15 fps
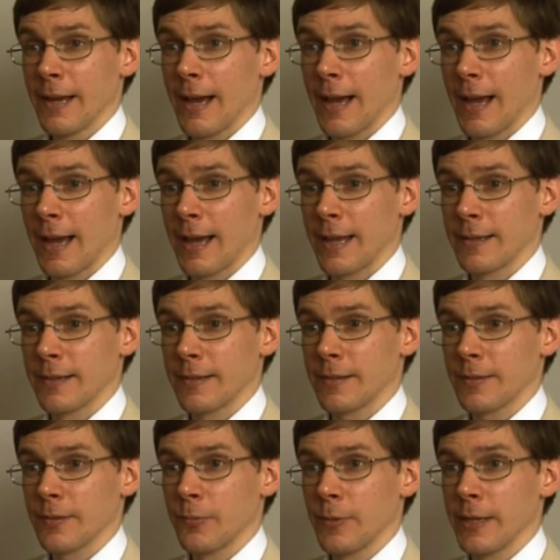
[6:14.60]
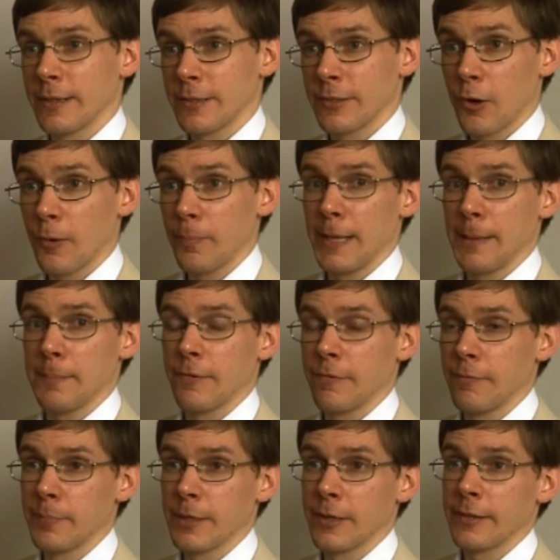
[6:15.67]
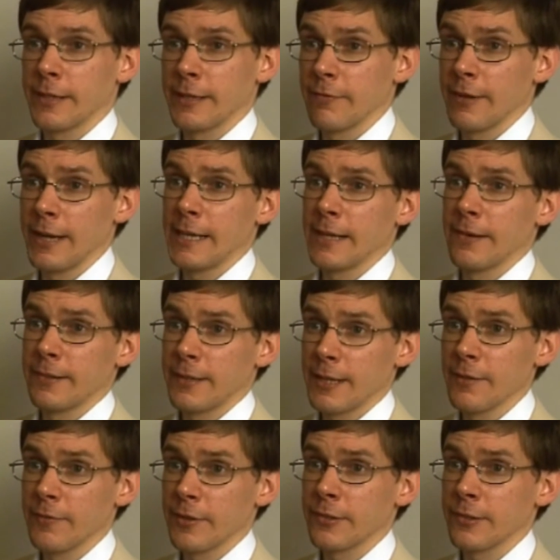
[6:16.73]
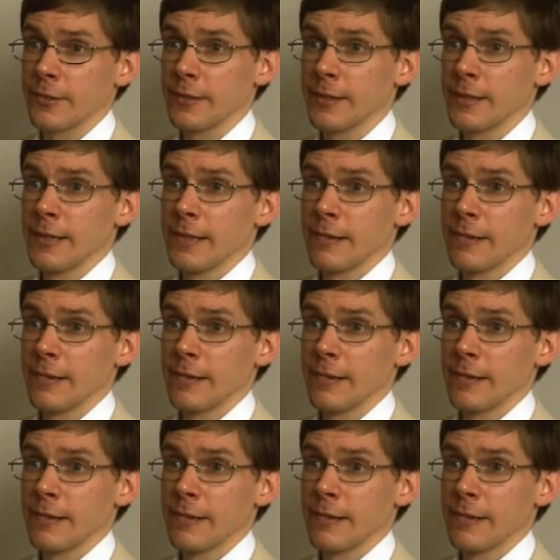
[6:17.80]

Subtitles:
and we can stop people from building radio and television